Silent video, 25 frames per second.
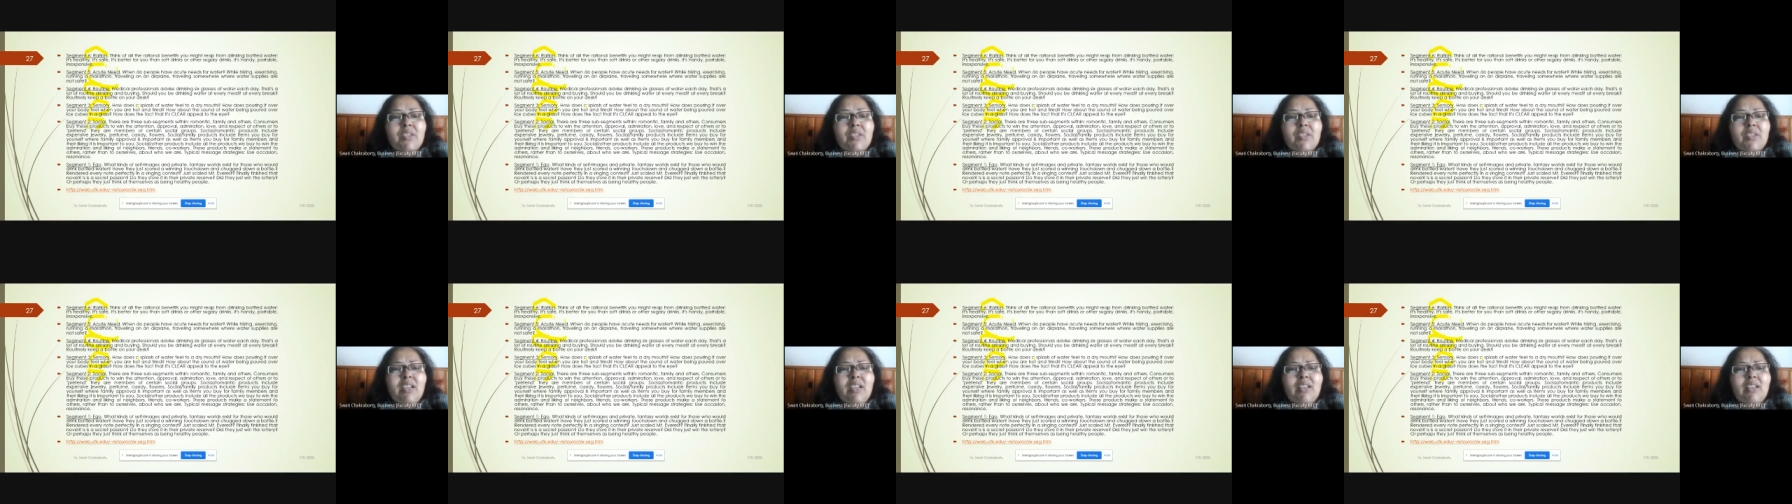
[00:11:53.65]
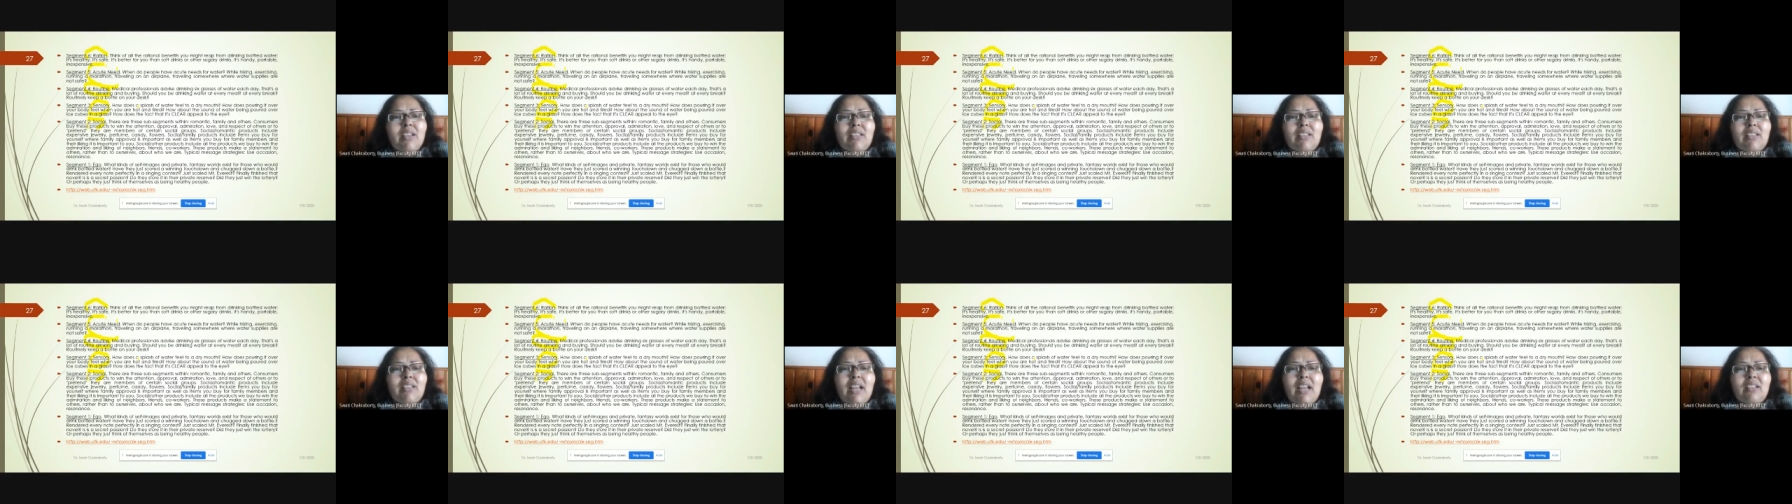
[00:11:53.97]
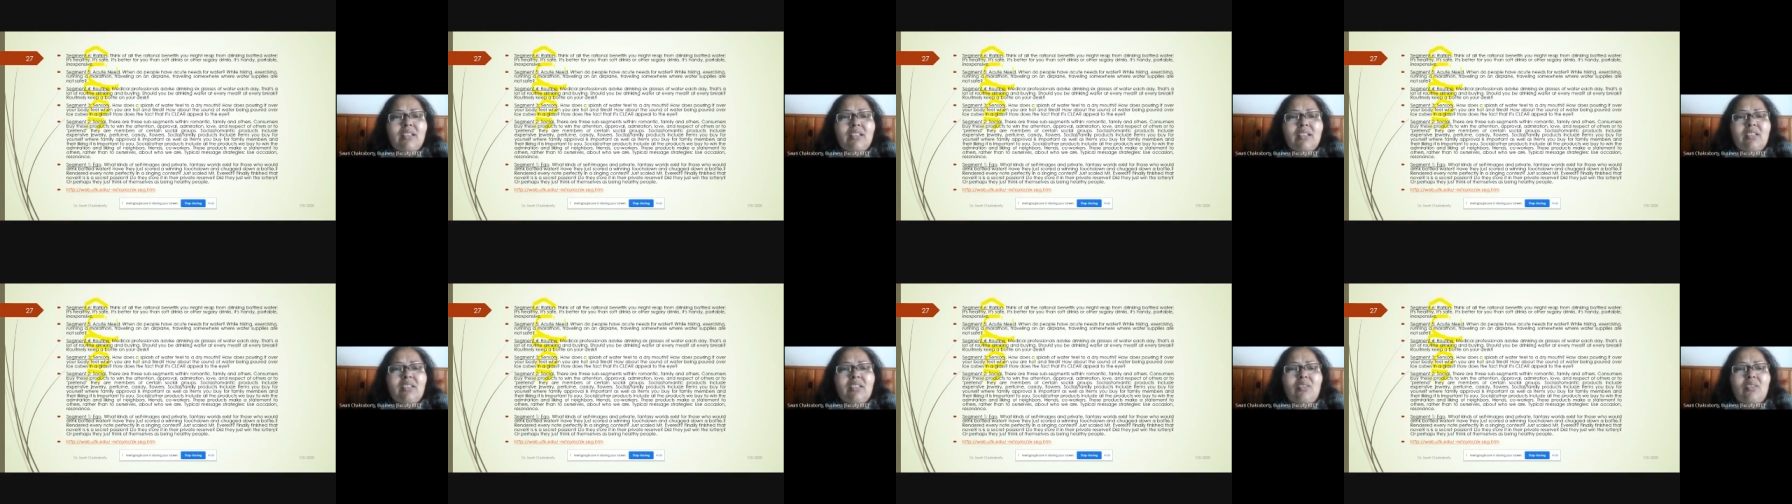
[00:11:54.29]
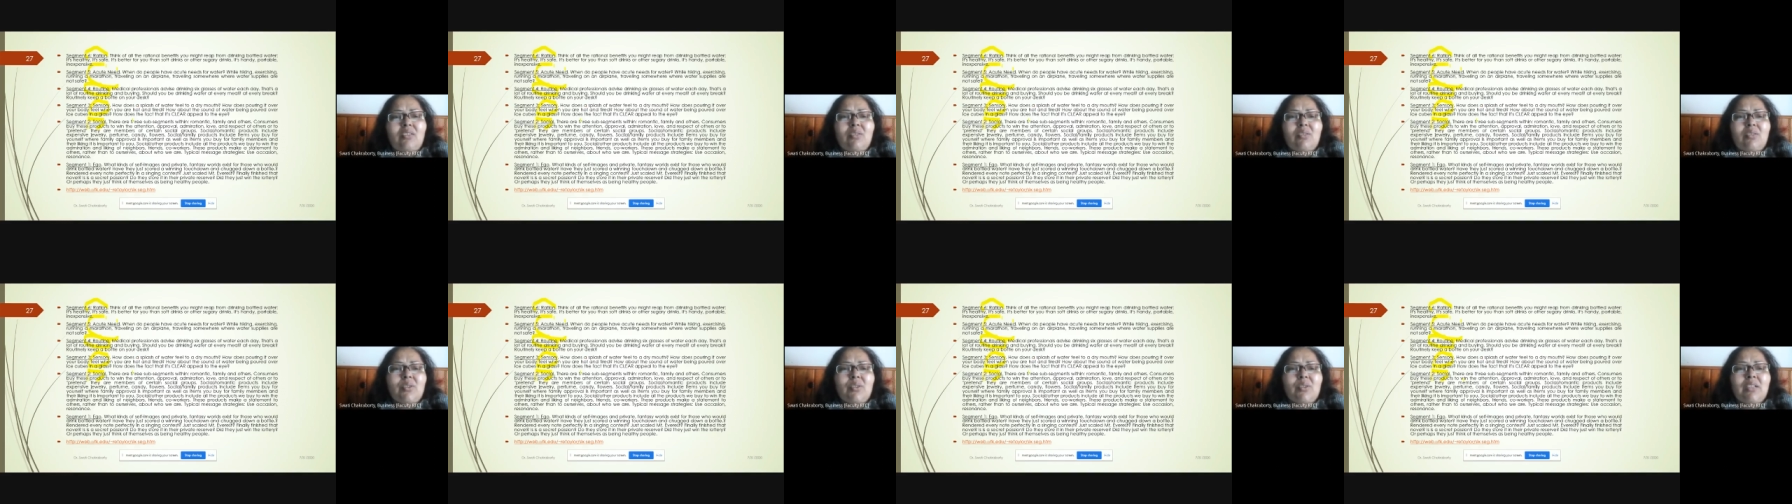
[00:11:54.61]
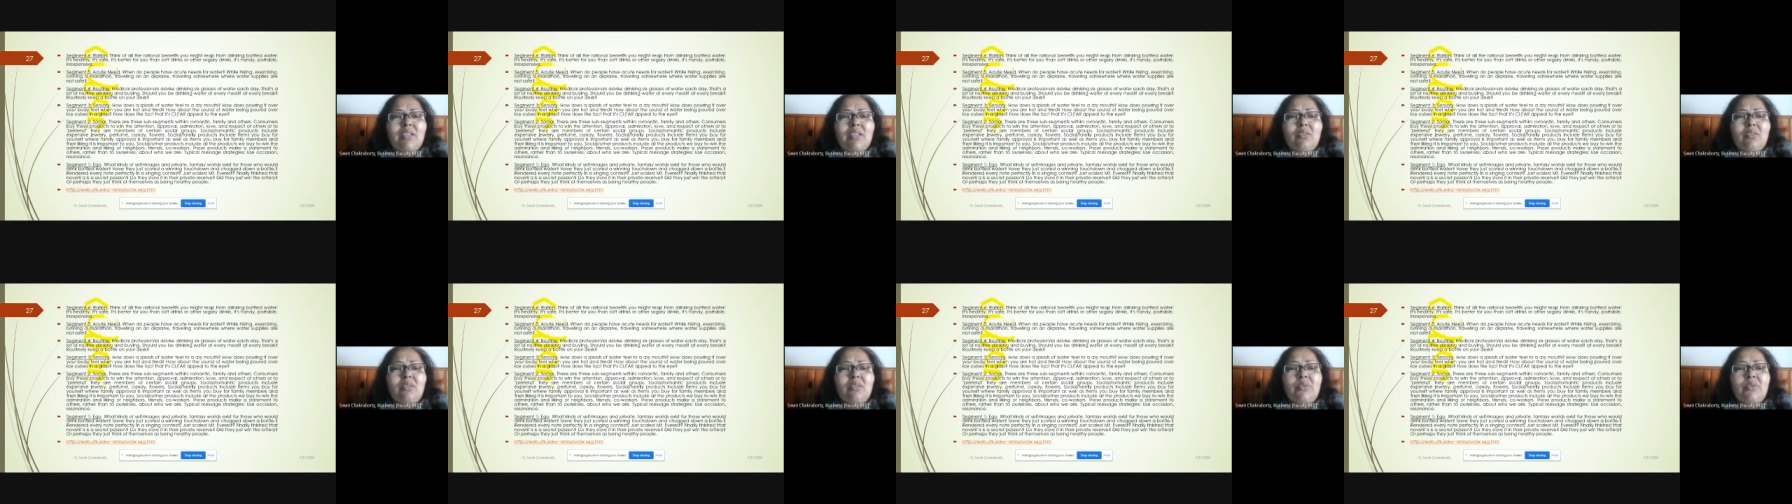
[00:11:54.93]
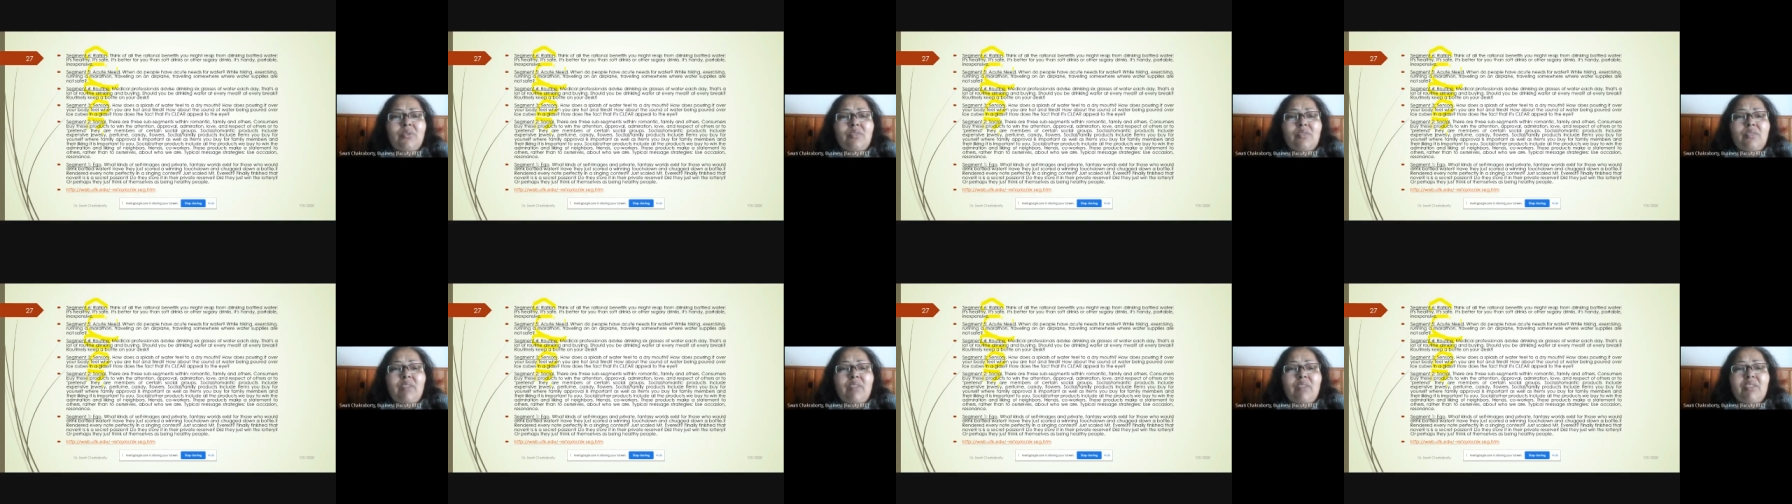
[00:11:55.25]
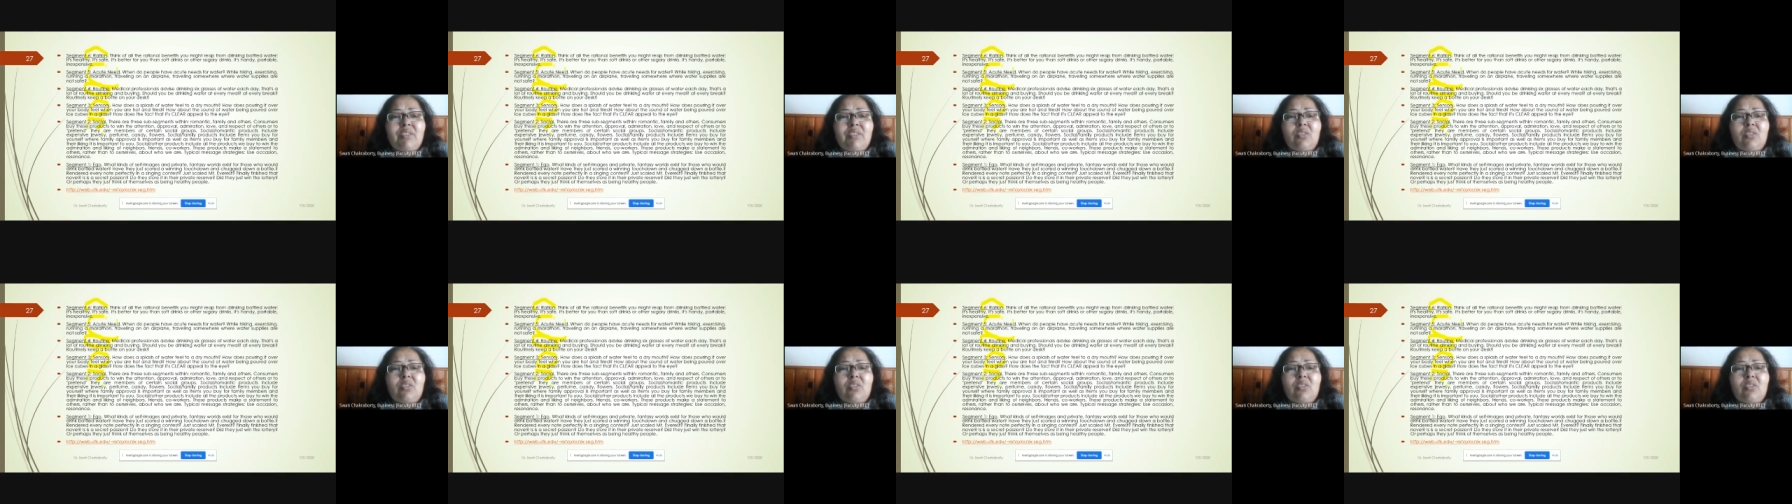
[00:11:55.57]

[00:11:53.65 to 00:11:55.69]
that also includes where we talk